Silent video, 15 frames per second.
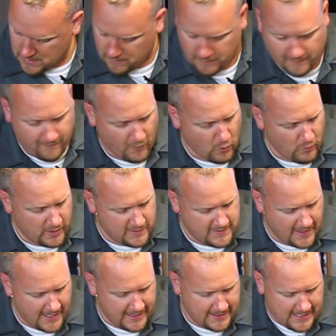Before we
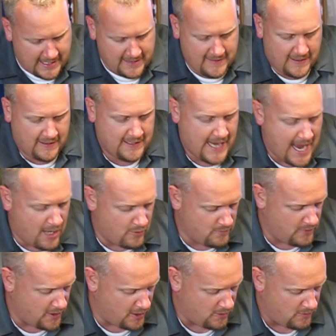tighten anything down
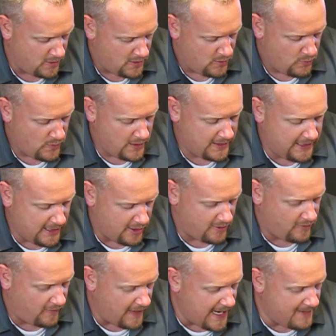though, we want to get our
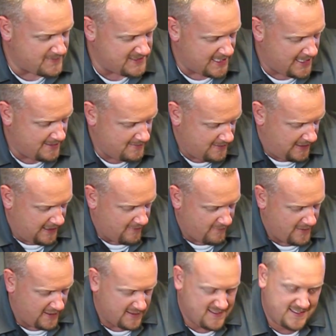clamps on, get
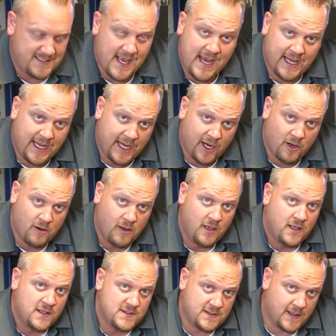everything set here.
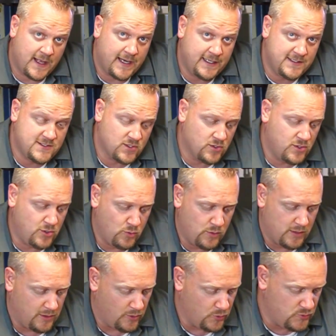It's a lot easier to do with
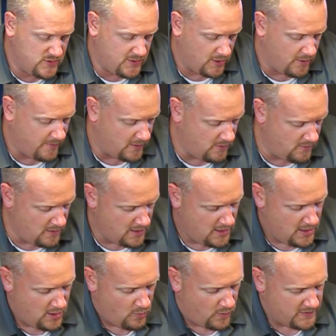a loose turbo.
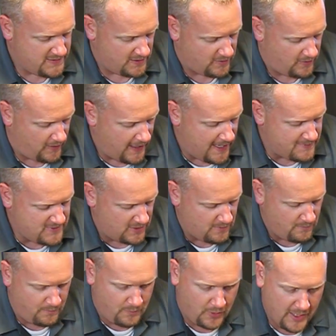Once our clamps are in
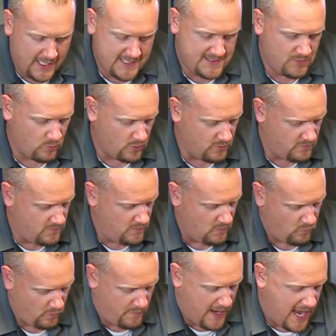place, we're
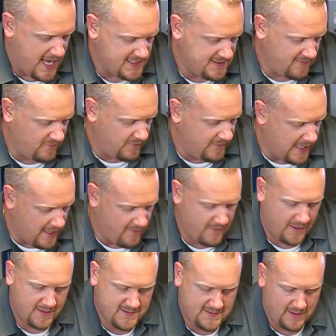positive we've got
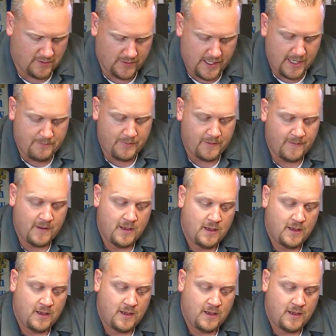everything sealed up.